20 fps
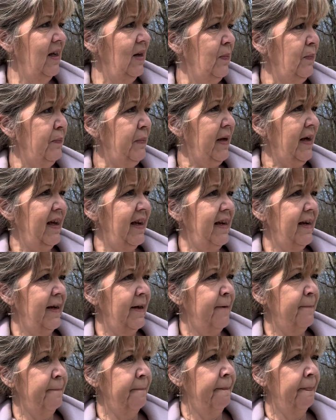
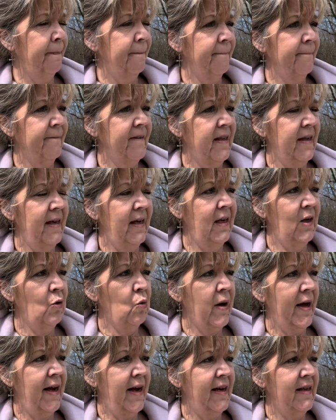But
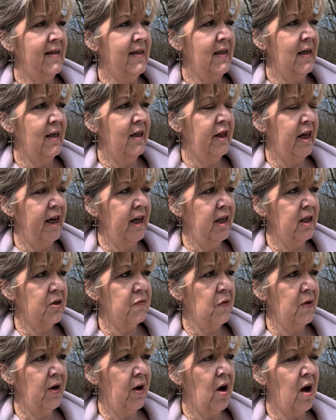anyways, thanks for
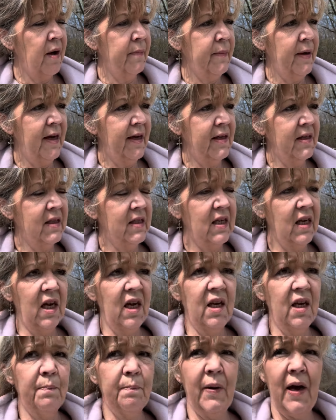the comments.
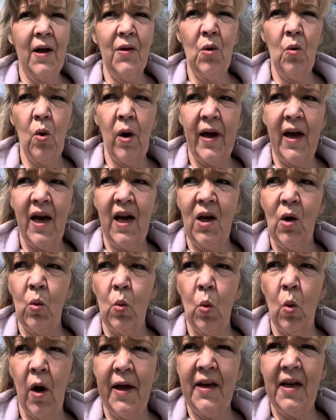And by the way,
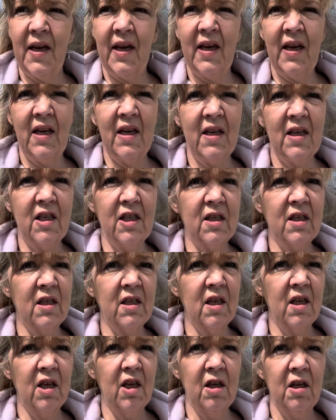what is
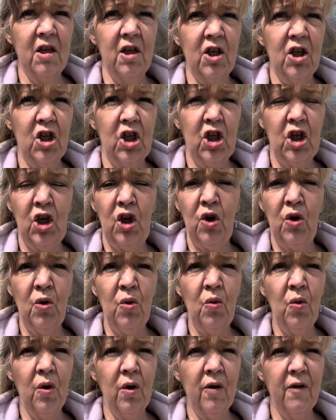
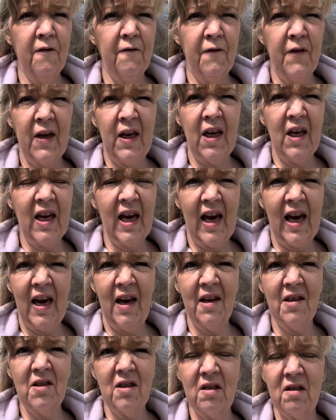
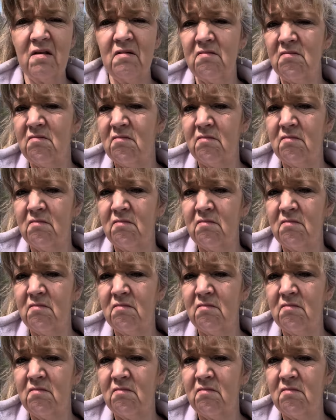QVS?